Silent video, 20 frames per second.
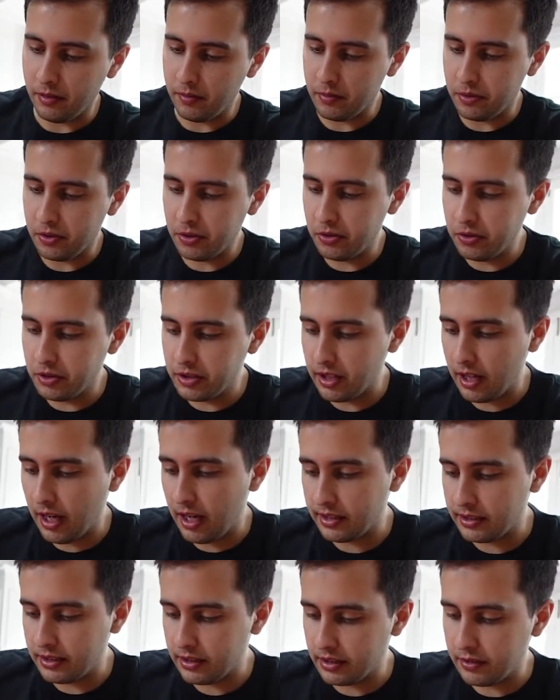2
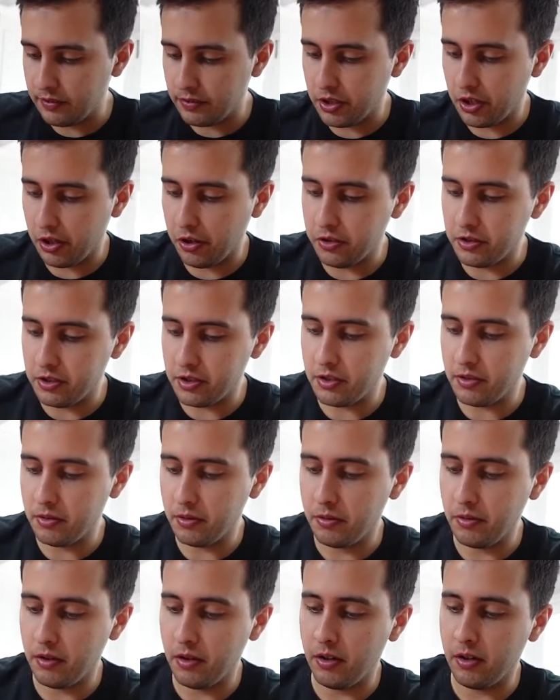slices of toast
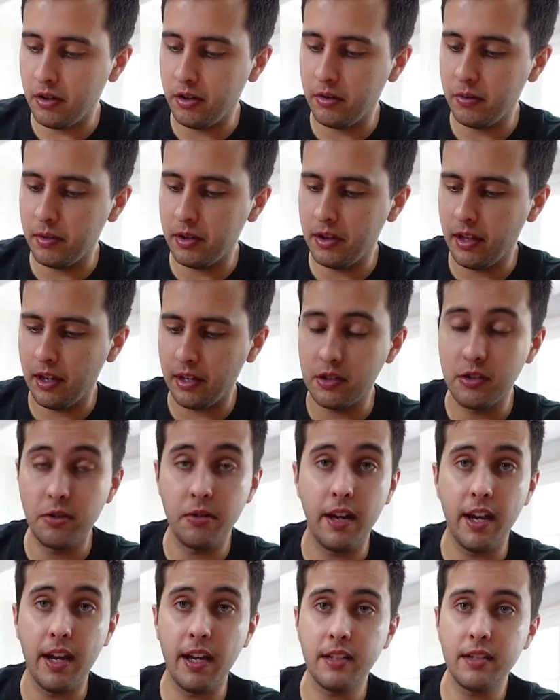with like 2
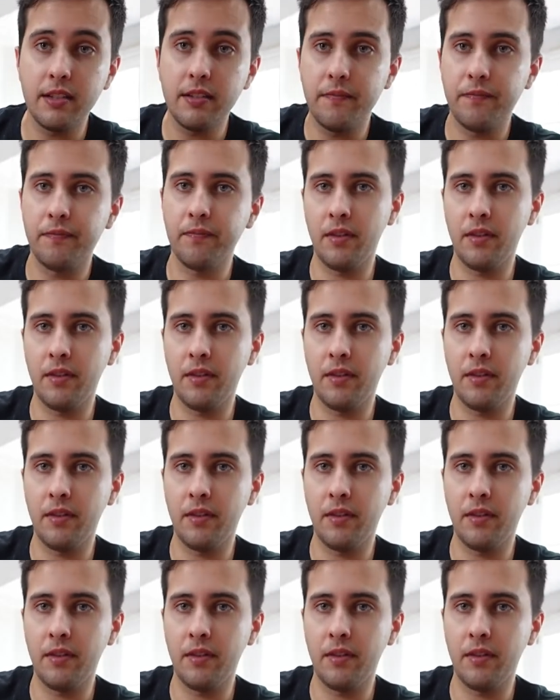eggs